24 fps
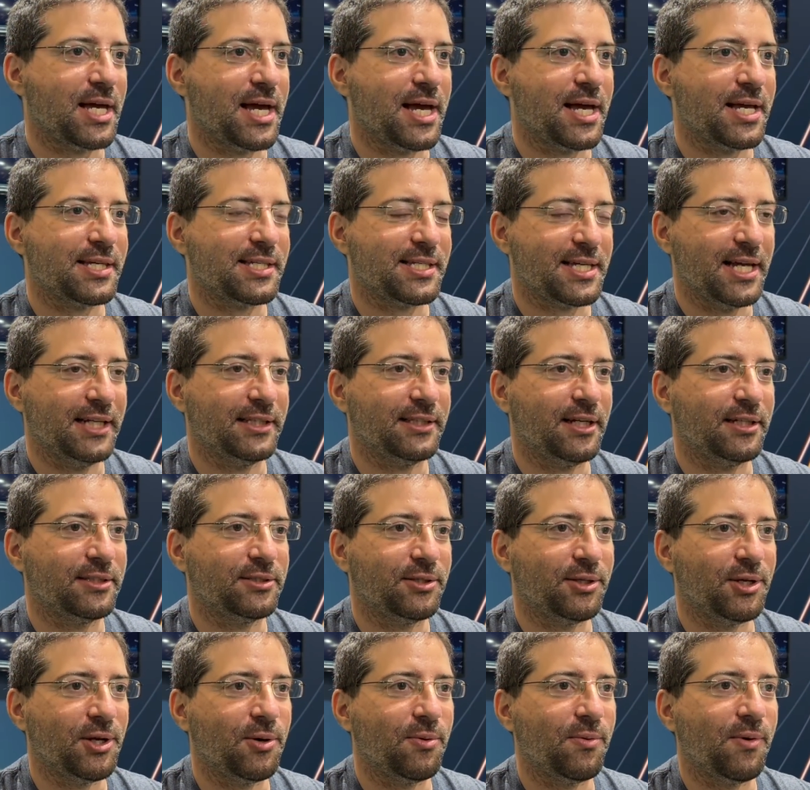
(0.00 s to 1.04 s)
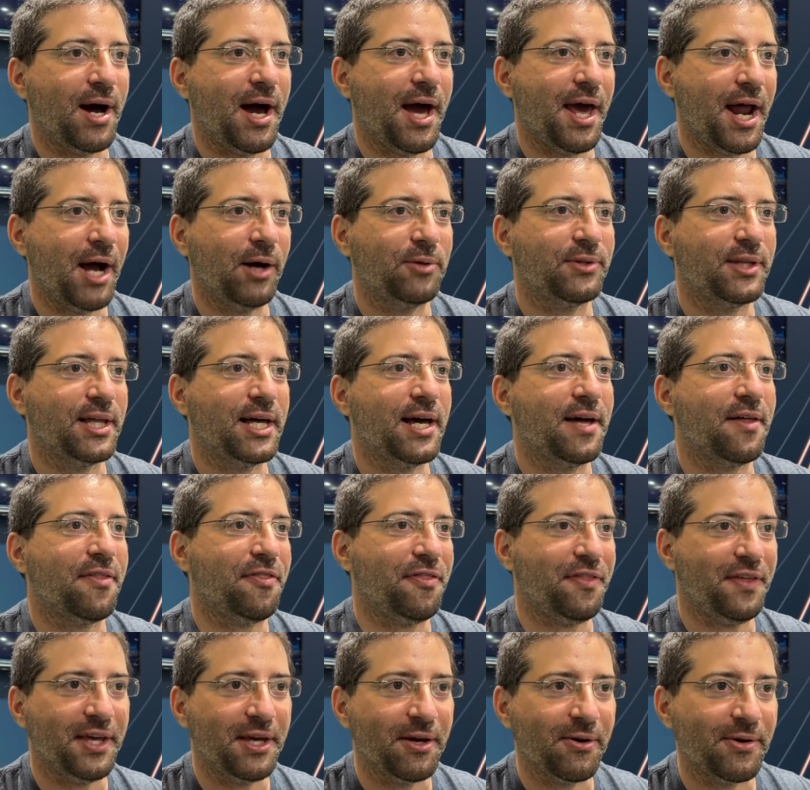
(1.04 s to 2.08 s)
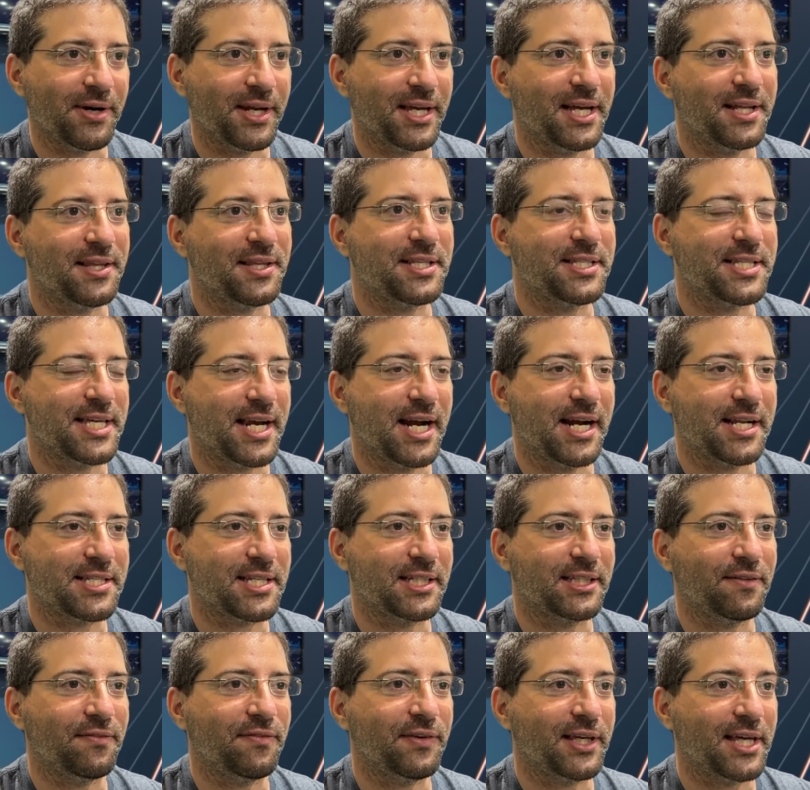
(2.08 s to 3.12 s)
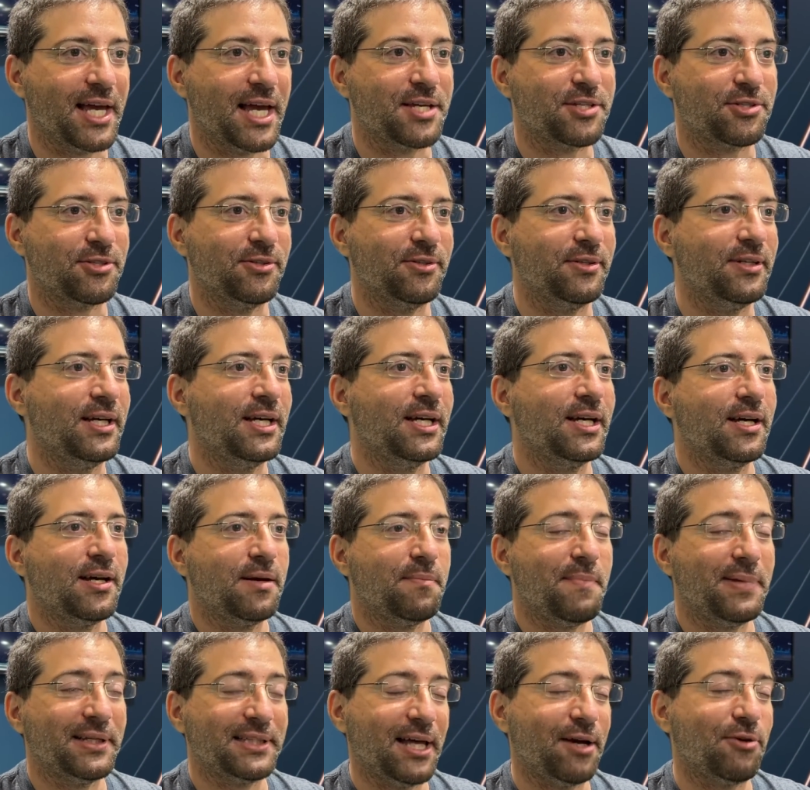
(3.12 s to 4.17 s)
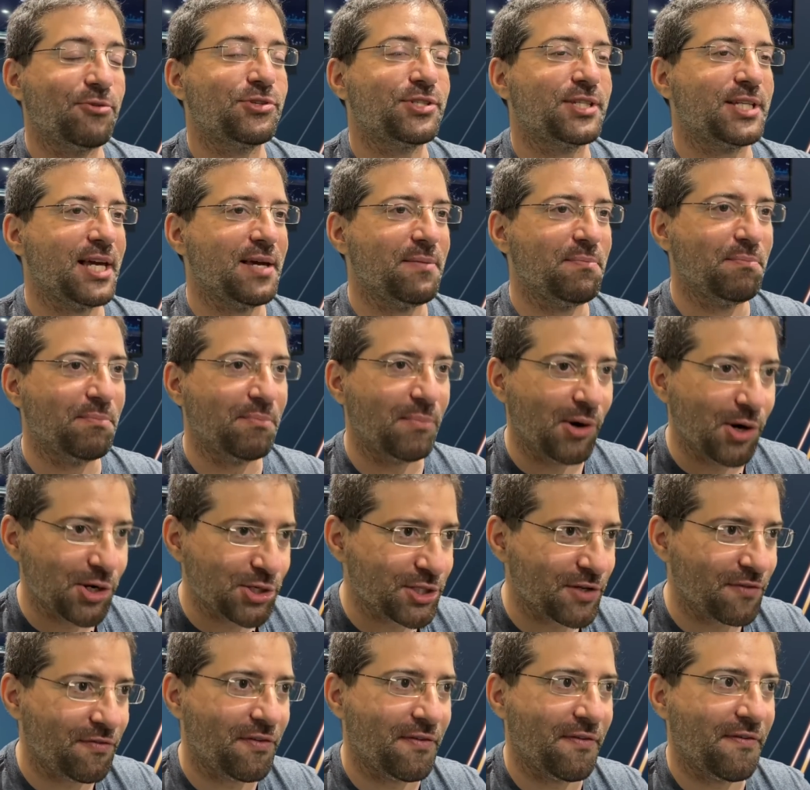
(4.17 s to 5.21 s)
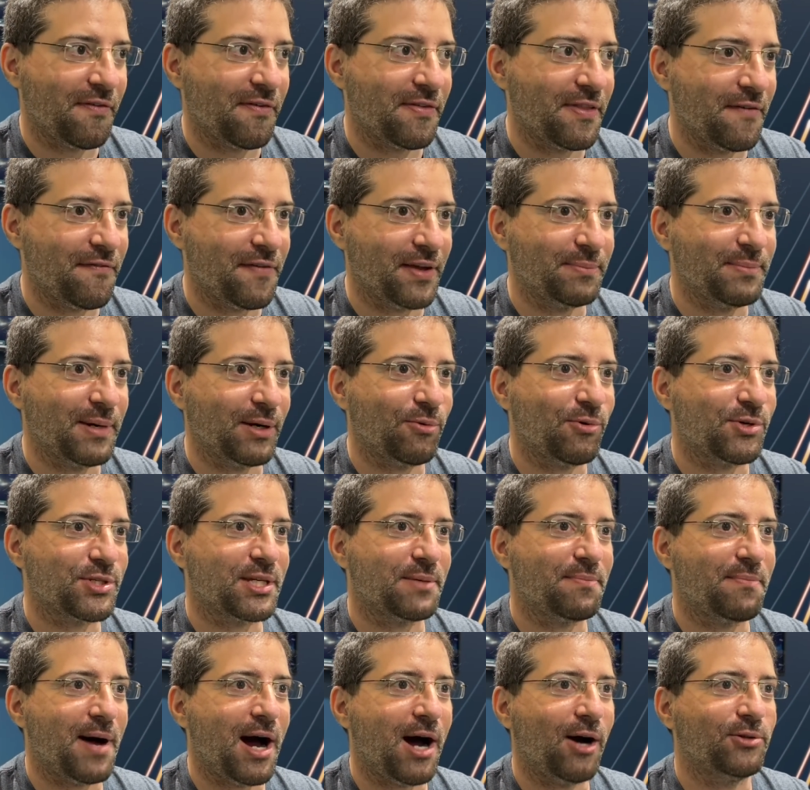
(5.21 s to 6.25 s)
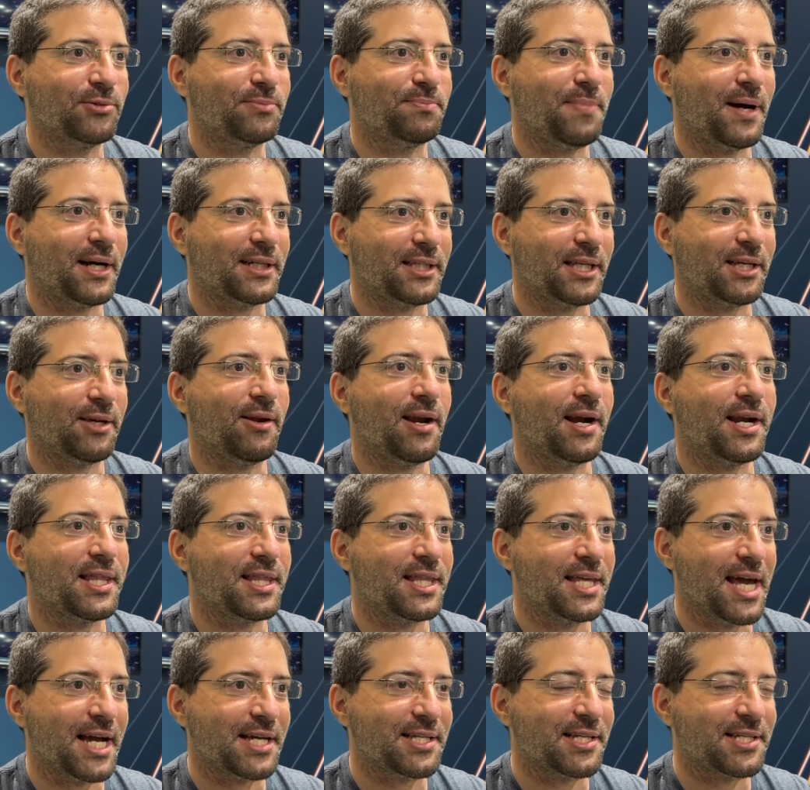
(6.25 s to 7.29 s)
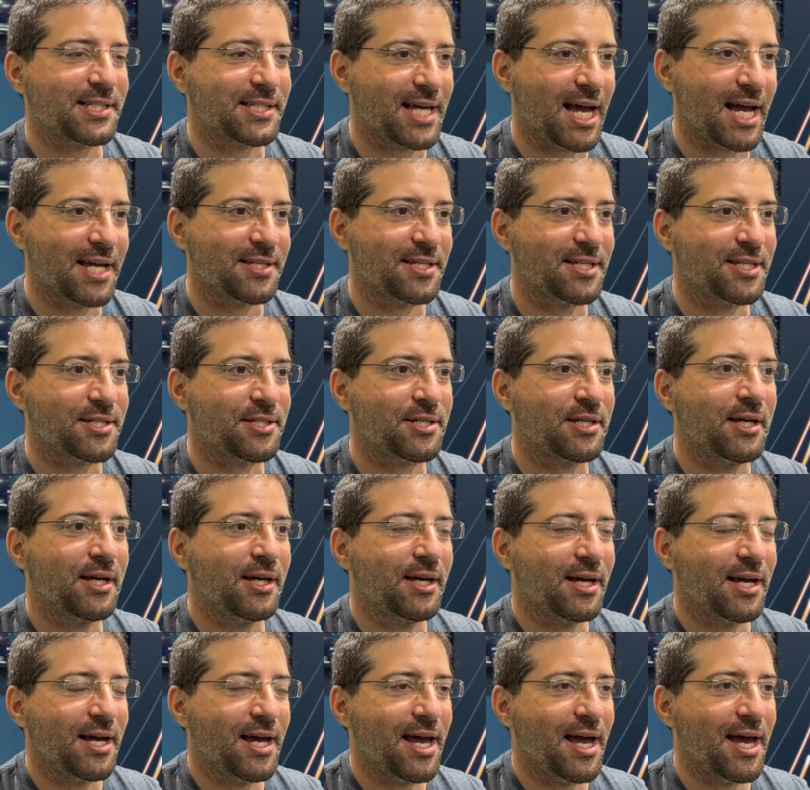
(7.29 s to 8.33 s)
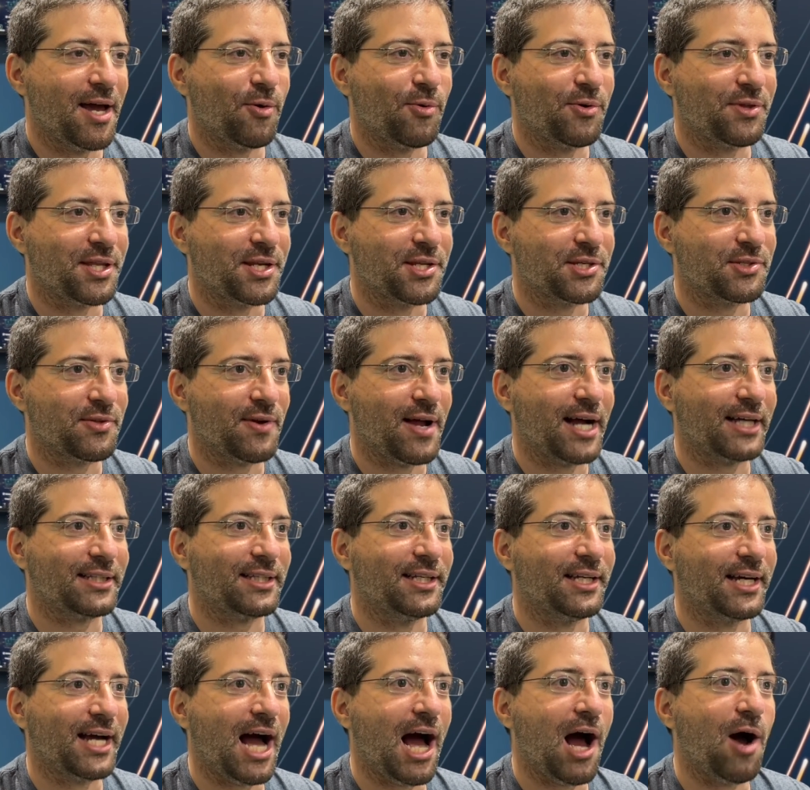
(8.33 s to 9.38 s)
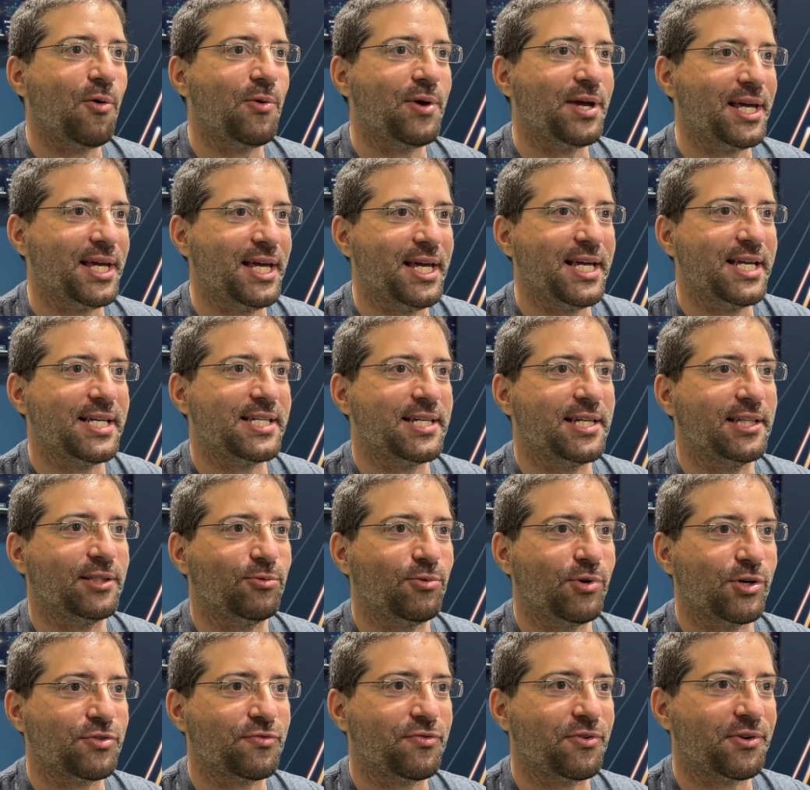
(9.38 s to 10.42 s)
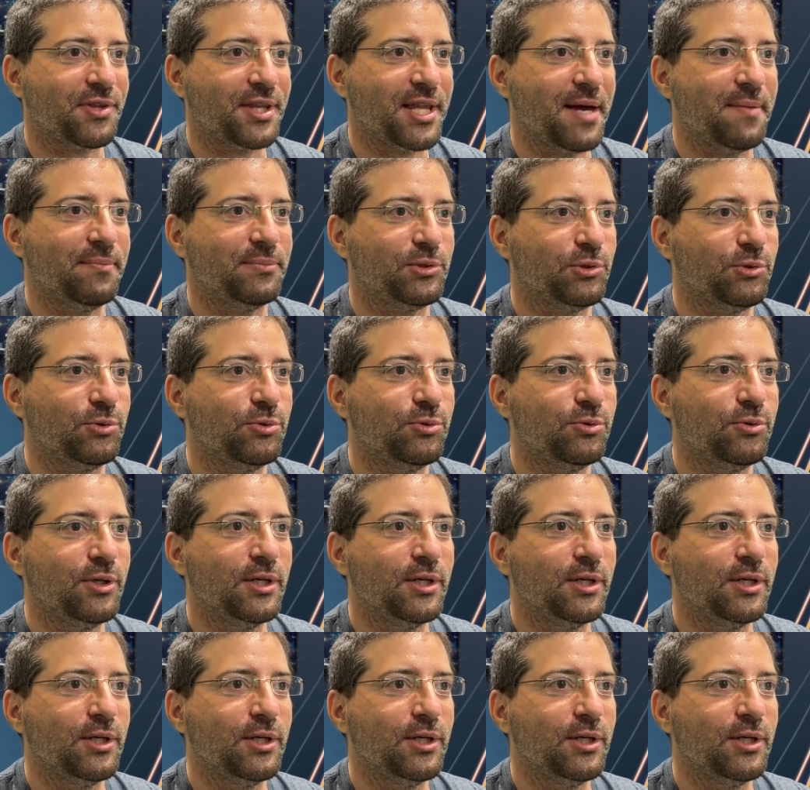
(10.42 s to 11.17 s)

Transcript: centered around the theory and the general certification. But I would say most of the feedback was about particularly the exercises with Instruqt and how easy it was for them to